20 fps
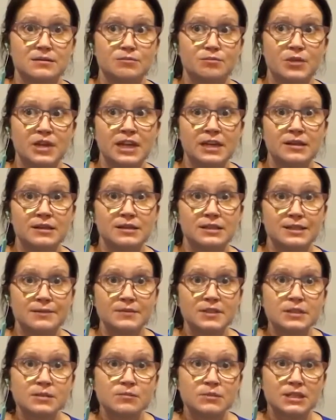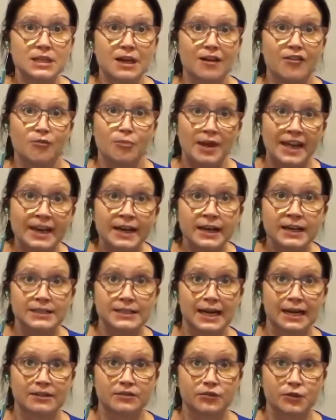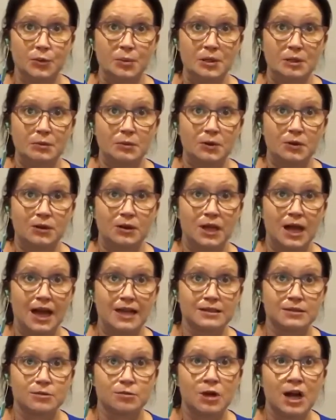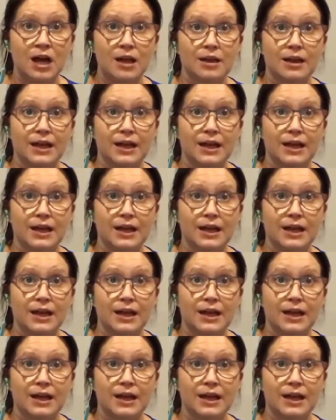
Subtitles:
been symptoms of panic attacks for people as well.